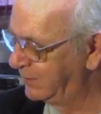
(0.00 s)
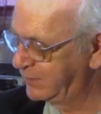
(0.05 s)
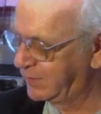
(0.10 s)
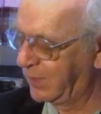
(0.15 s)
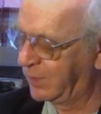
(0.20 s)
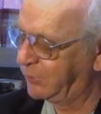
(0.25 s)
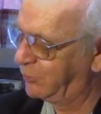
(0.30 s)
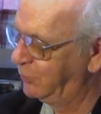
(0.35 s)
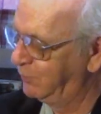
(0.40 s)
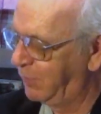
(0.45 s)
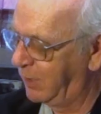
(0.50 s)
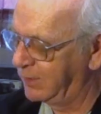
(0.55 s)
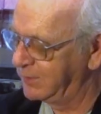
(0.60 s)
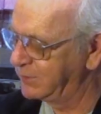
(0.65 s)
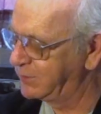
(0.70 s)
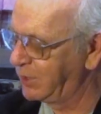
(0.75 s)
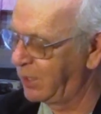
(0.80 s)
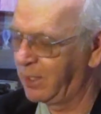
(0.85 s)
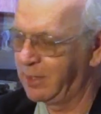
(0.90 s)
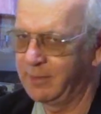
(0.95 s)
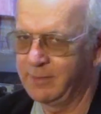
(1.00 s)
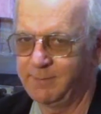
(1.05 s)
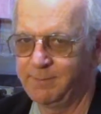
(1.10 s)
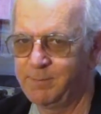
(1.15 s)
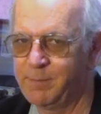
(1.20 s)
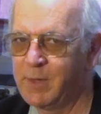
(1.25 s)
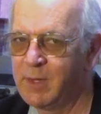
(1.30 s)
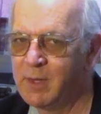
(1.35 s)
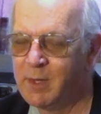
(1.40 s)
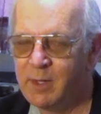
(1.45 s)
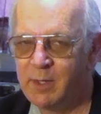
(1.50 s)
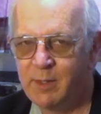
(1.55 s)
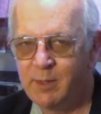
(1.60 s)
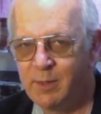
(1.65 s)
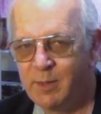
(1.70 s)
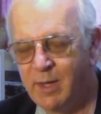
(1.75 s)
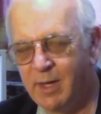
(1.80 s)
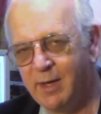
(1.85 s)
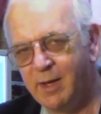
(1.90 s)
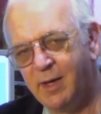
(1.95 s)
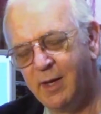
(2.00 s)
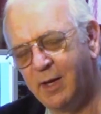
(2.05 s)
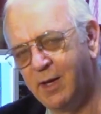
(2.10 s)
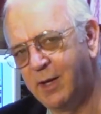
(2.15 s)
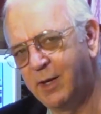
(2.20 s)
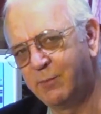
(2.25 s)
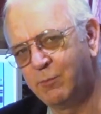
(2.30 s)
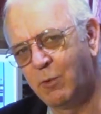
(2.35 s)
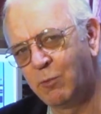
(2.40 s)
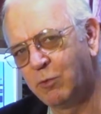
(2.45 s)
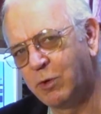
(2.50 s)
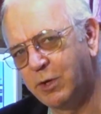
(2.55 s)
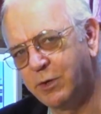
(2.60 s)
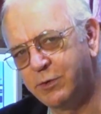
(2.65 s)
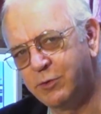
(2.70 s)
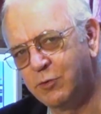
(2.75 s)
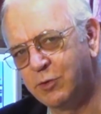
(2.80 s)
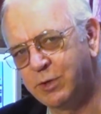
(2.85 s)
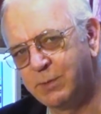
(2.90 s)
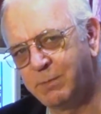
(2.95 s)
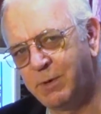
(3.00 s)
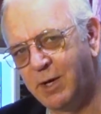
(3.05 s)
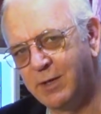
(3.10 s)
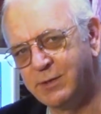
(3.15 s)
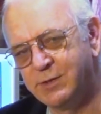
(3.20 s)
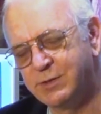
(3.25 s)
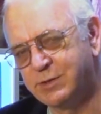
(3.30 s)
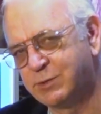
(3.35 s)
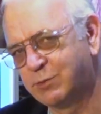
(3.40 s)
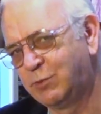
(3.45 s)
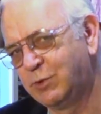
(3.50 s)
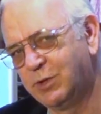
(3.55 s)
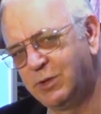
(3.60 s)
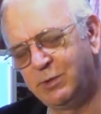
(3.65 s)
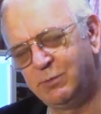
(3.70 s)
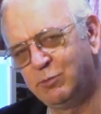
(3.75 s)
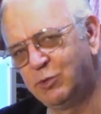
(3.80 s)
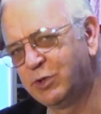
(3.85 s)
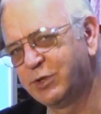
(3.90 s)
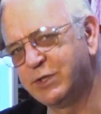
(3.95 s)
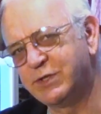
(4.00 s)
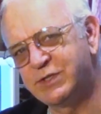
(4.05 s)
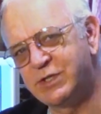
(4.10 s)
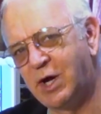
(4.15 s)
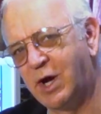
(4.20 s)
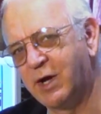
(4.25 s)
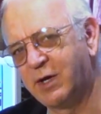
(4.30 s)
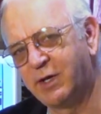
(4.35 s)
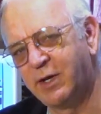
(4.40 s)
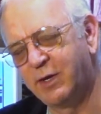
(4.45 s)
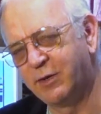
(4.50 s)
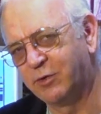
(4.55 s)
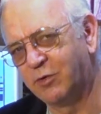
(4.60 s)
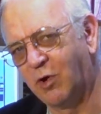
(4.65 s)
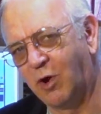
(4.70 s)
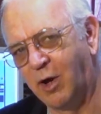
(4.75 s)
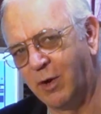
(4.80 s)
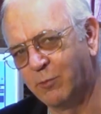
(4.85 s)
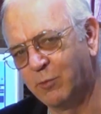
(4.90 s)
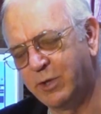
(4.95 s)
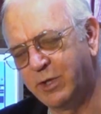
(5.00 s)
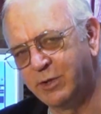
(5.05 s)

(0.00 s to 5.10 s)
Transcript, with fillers: It's got two buttons on it, and what we're going to do with the buttons, we'll, we'll decide later on.